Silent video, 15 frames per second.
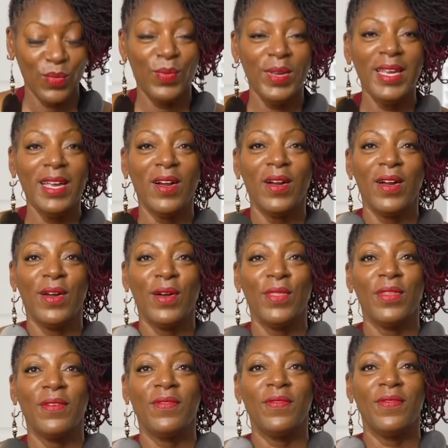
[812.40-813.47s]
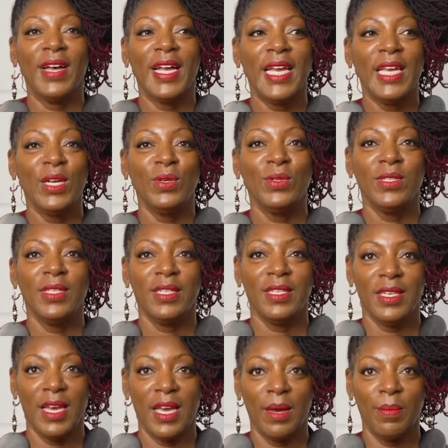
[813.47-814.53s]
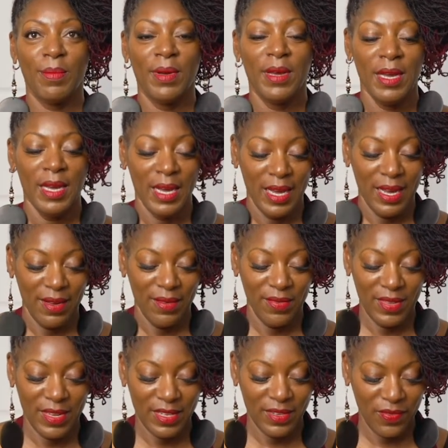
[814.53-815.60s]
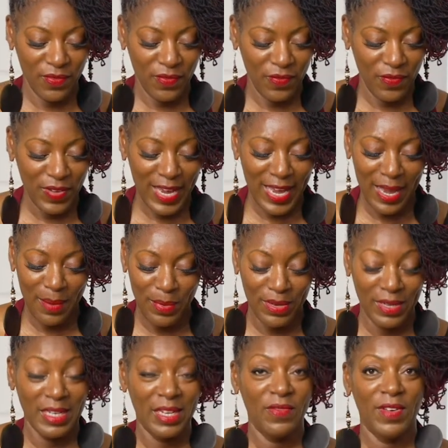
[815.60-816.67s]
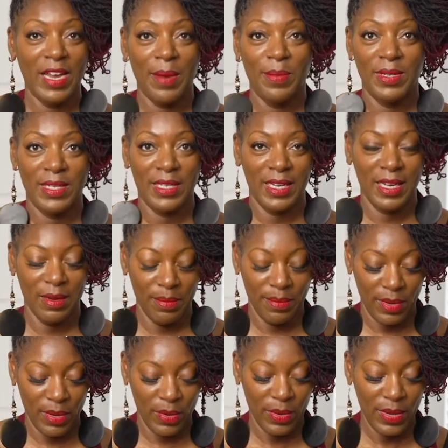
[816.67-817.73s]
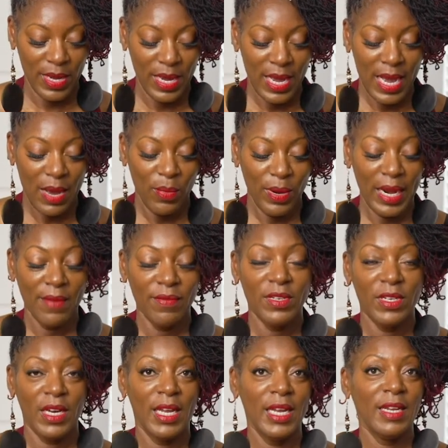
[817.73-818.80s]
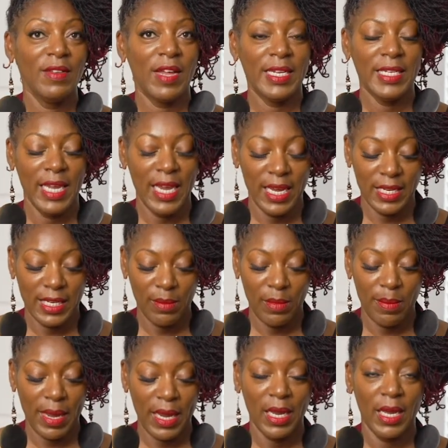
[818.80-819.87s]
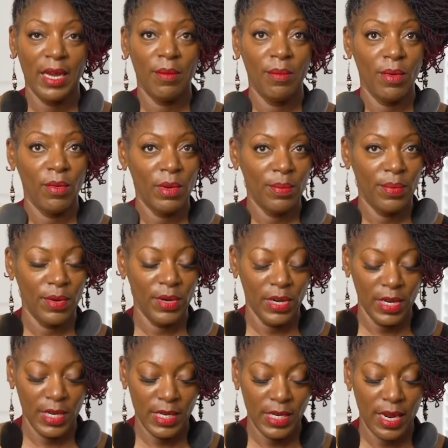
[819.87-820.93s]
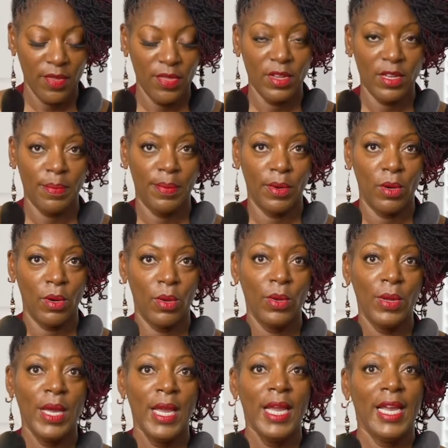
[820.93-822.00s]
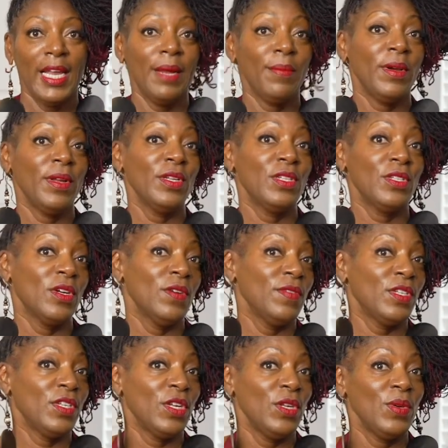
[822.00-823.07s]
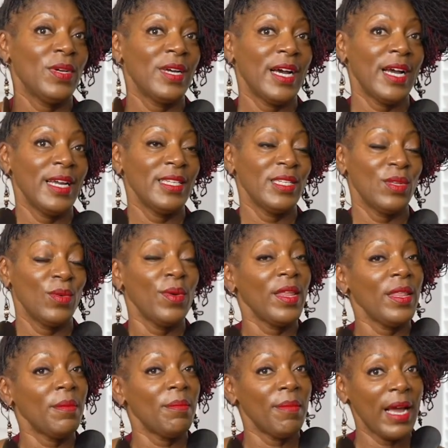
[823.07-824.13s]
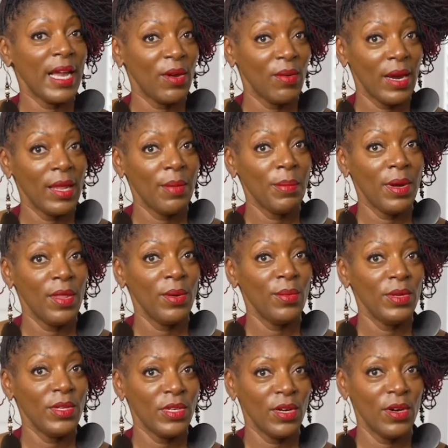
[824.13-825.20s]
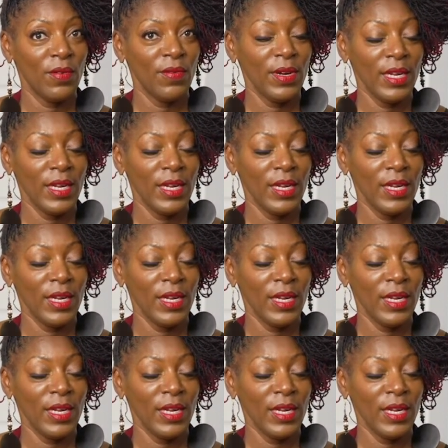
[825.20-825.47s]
we are on the final step of this fabulous, fabulous gumbo. What I've done is I've taken some of my gumbo and put it inside this bowl, and I'm going to serve it to you guys the way that my grandmother would serve it.